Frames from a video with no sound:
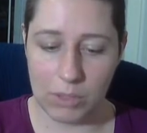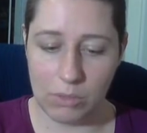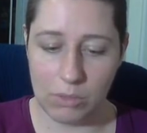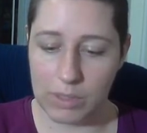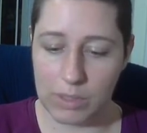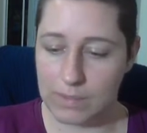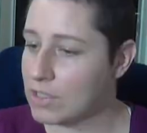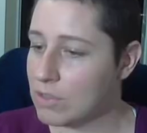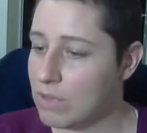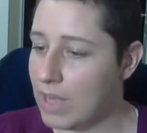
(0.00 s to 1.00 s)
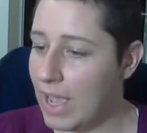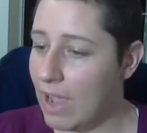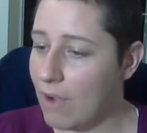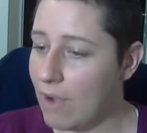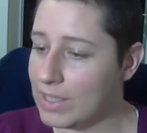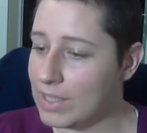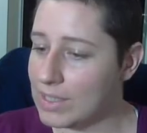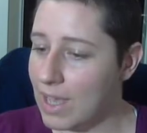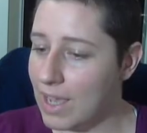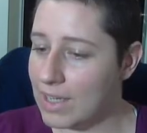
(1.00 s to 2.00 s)
Loop. So now,
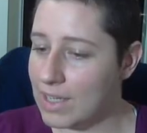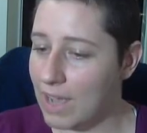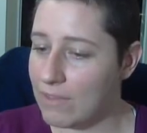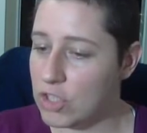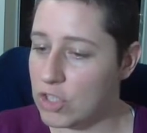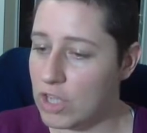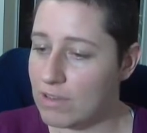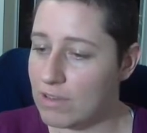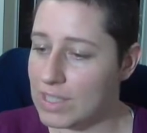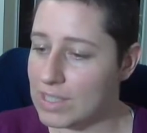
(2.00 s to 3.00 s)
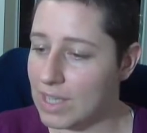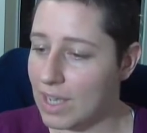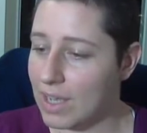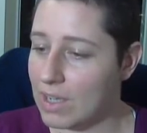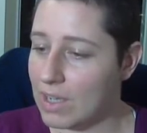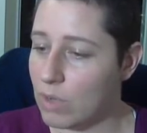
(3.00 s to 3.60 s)
inside, I've shared this guy.